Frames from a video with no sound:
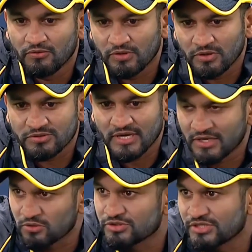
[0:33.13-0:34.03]
we also had
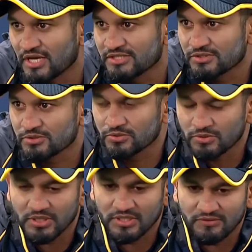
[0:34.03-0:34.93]
a good chance
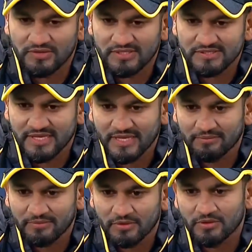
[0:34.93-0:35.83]
to win this game.